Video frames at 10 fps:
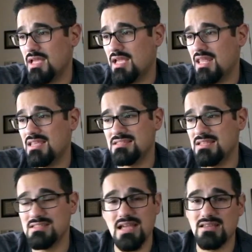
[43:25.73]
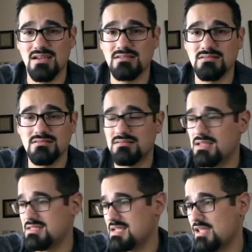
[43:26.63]
And he's not done.
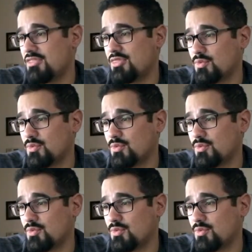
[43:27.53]
He's got